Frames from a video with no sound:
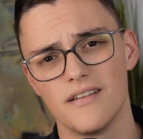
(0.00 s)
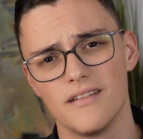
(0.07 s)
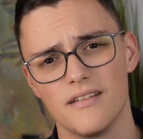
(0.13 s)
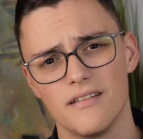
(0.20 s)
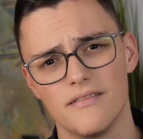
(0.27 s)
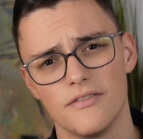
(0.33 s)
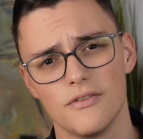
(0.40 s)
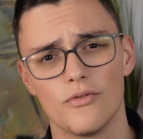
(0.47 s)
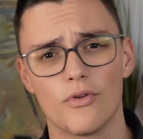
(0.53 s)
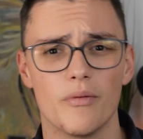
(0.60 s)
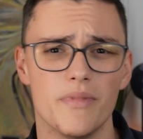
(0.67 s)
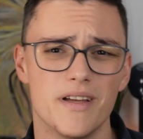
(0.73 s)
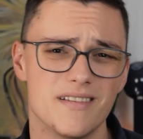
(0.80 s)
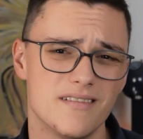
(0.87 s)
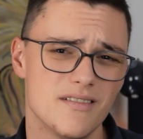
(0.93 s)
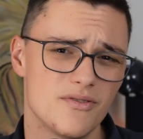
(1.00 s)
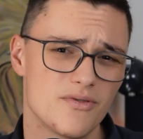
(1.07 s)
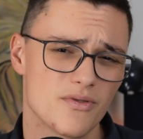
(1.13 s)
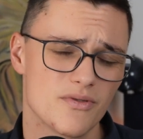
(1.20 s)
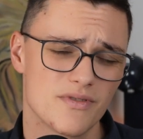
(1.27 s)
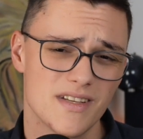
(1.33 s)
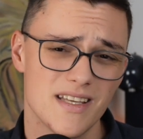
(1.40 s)
and Fedora-based
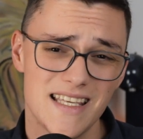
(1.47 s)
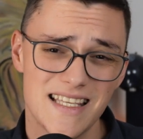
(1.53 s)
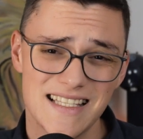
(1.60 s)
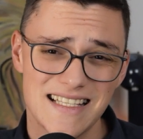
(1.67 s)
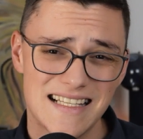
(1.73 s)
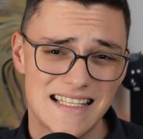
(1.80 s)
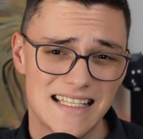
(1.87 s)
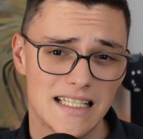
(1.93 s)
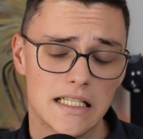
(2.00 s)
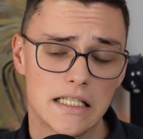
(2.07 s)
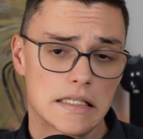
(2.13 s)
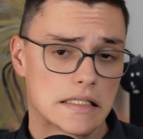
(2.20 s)
distros easily.